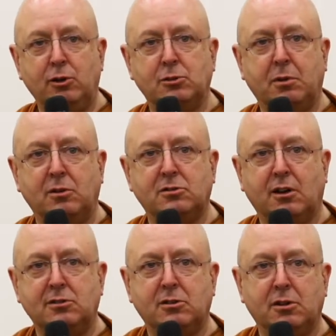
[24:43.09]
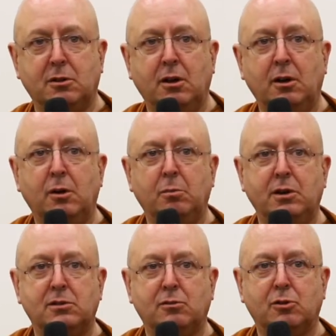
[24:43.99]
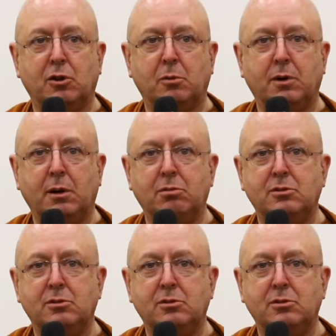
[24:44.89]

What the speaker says: use both sides of the piece of toilet paper.